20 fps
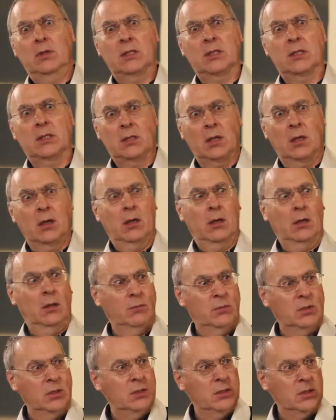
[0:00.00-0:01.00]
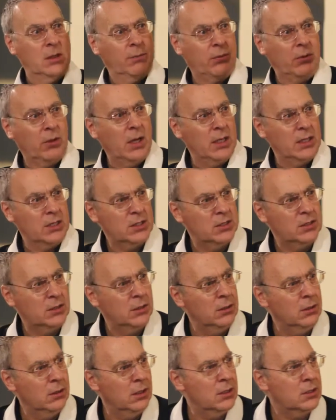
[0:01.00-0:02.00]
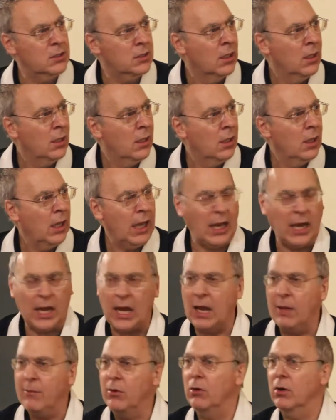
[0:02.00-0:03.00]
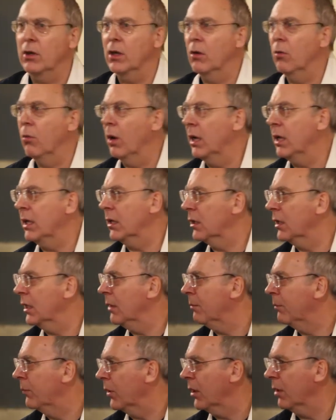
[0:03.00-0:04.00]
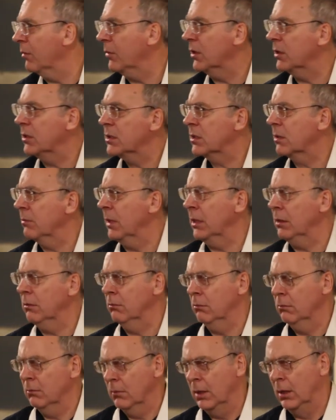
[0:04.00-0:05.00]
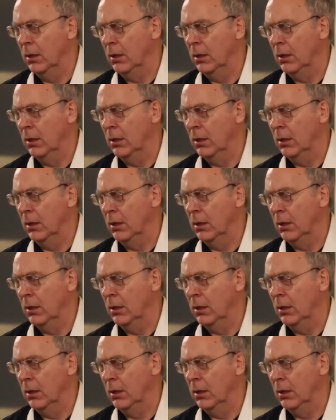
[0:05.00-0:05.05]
disturbed and depressed, and this hammering away at impermanence. I mean,